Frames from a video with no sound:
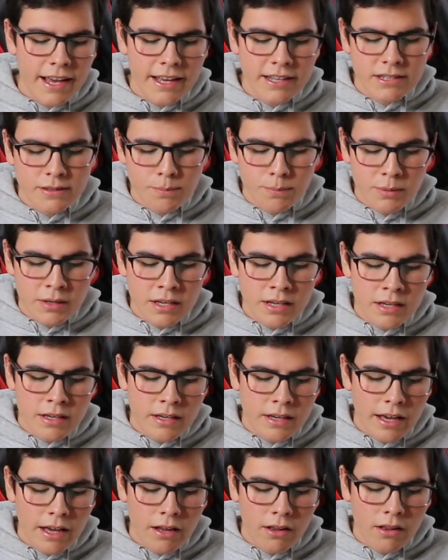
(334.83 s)

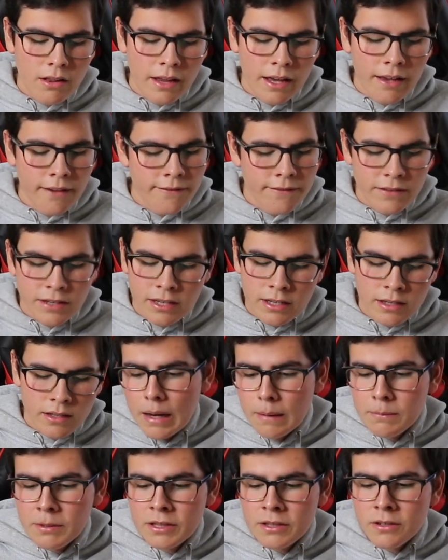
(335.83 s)
SB
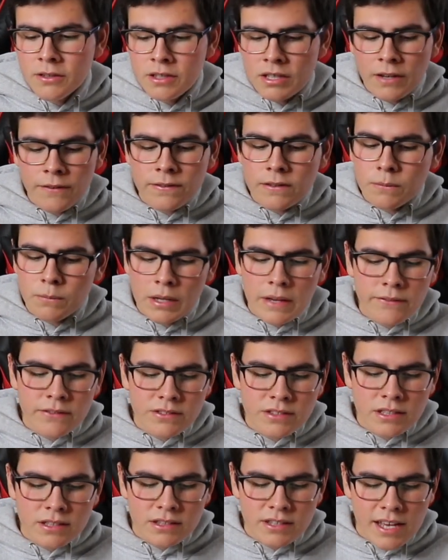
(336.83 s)
LIV. I mean, they're different. We haven't
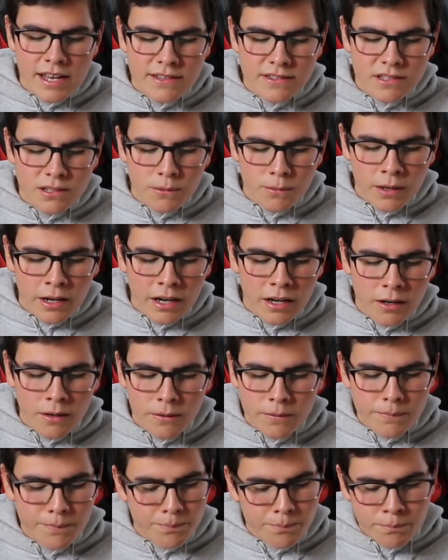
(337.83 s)
seen 10s in a
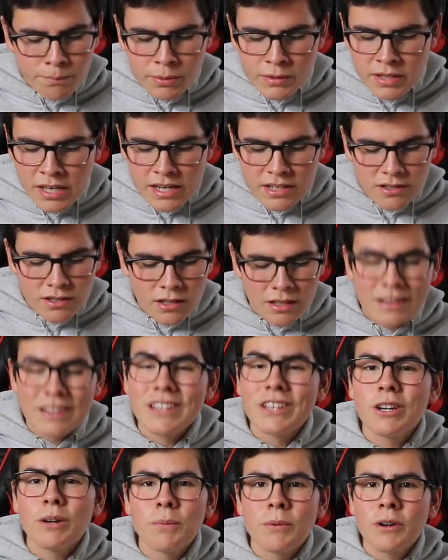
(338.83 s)
while. Potentially a
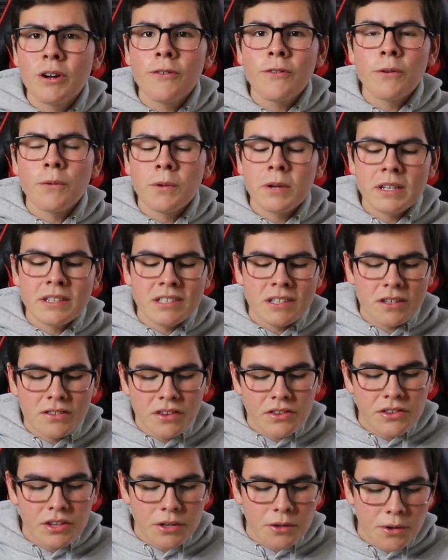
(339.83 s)
little bit over retail,
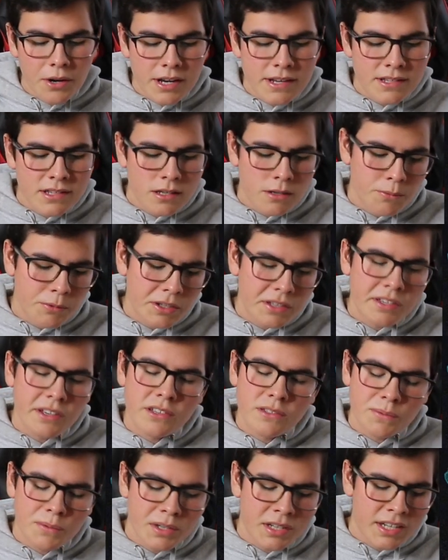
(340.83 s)
nothing crazy.
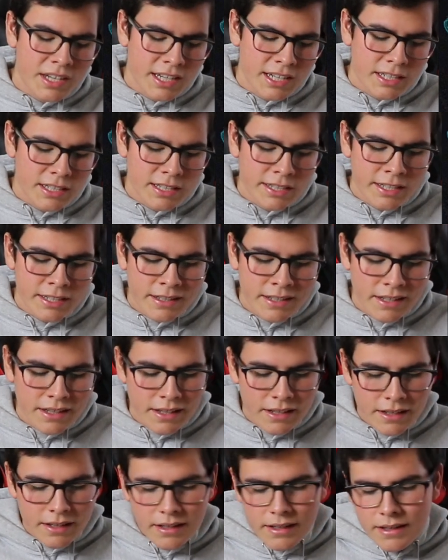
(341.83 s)
Retail's 190,
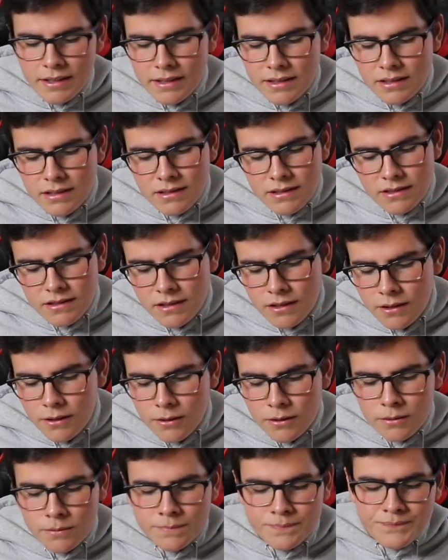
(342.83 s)

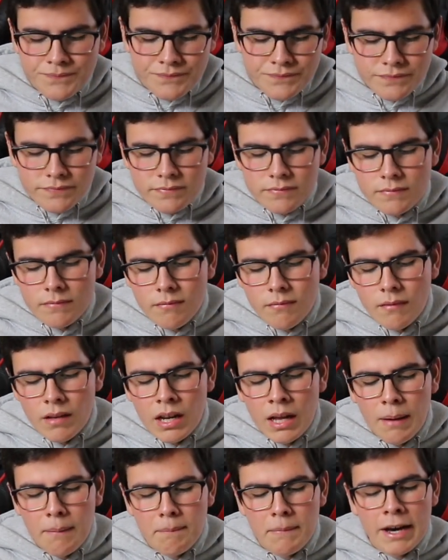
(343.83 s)
so
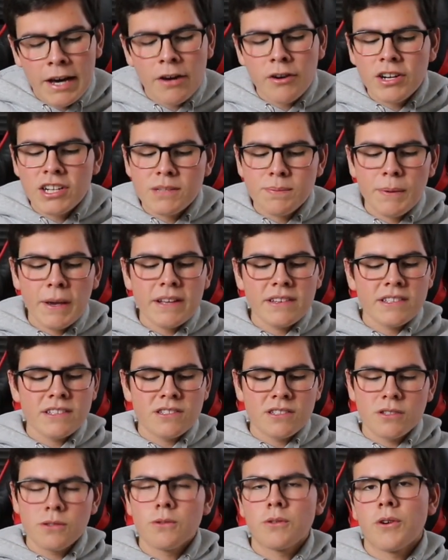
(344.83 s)
I don't expect
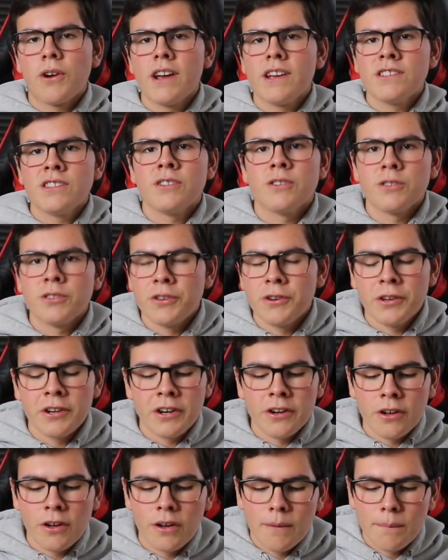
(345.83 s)
this to do crazy or good
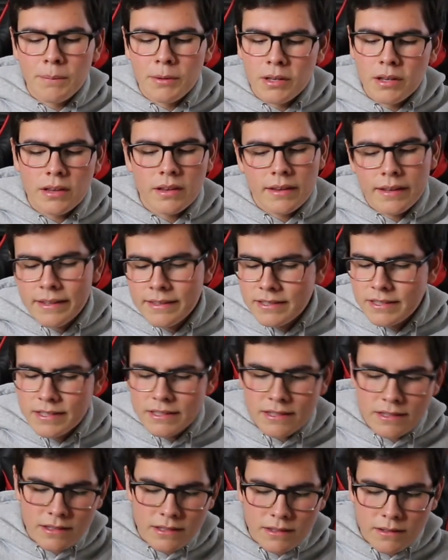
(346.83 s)
at all, but it's
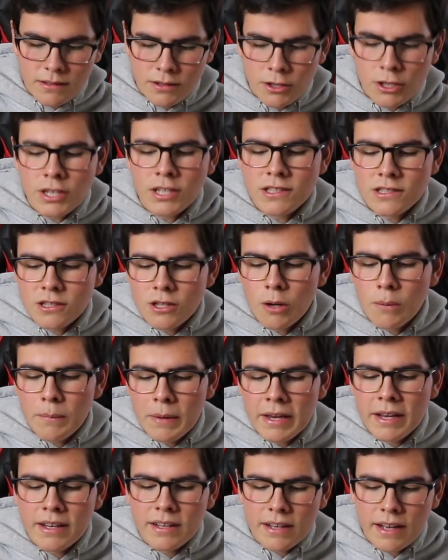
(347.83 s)
just, you could still
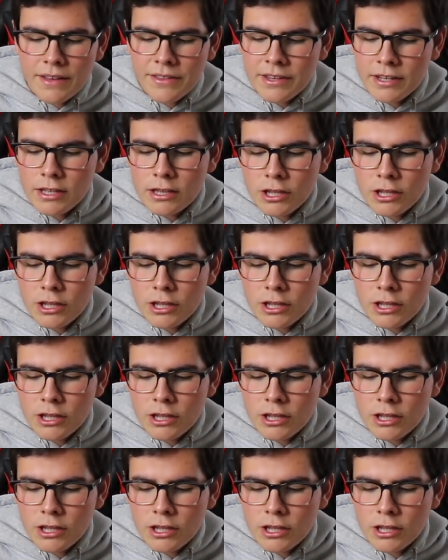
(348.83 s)
make, I think,